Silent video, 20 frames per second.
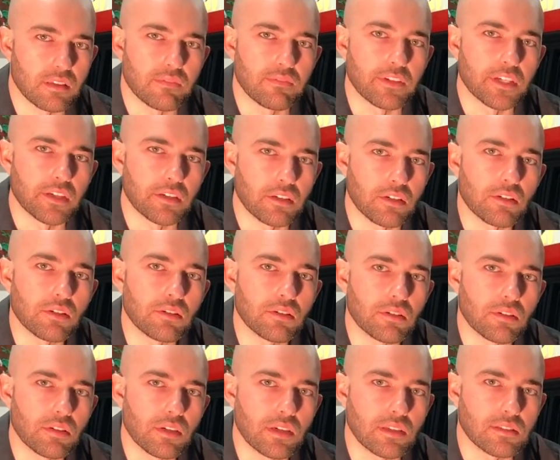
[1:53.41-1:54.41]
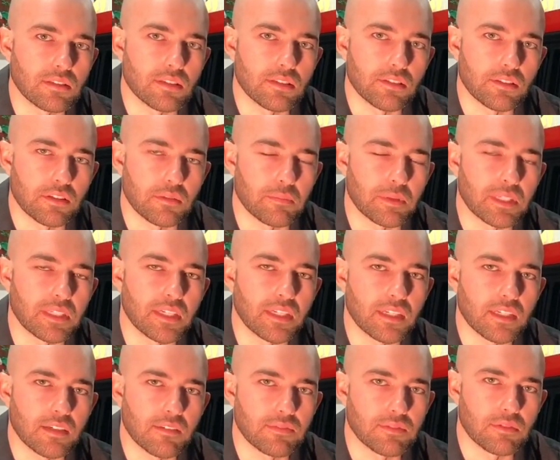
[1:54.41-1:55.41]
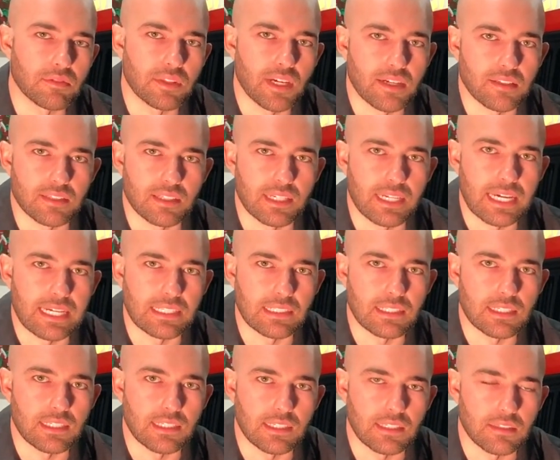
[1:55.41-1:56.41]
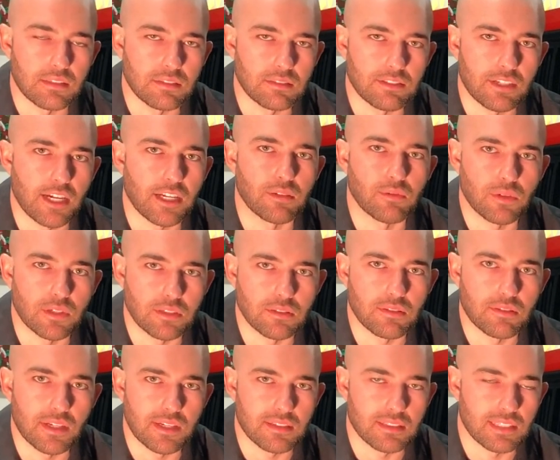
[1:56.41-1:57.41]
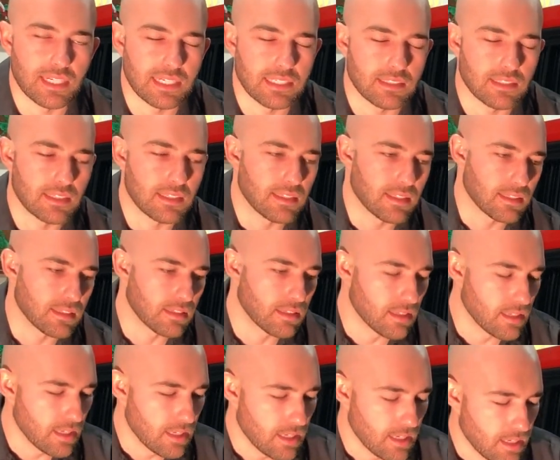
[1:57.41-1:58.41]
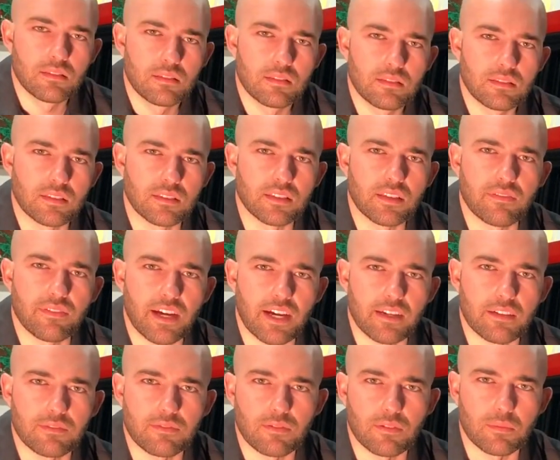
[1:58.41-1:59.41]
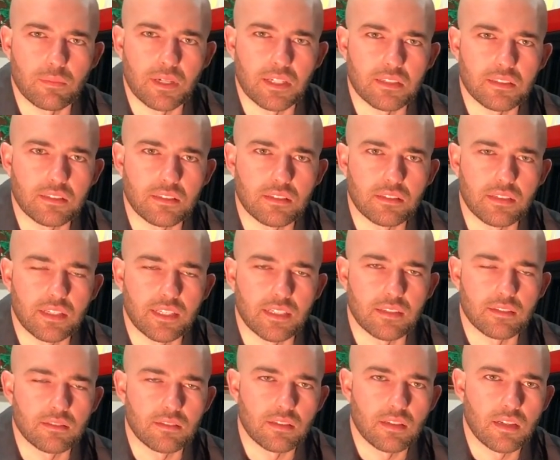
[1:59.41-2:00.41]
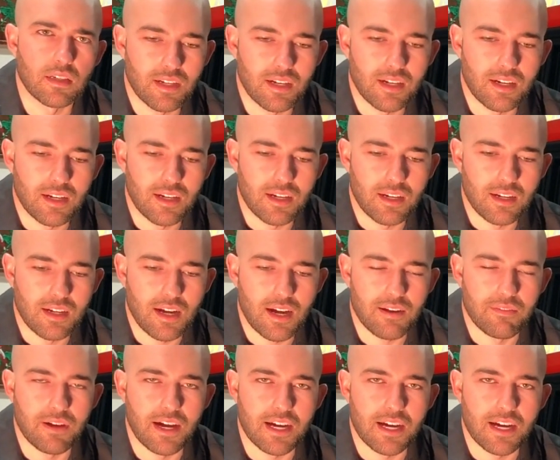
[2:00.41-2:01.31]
the vehicle until the beginning of 2019, January 2019. Since I've had it for about a year now, I've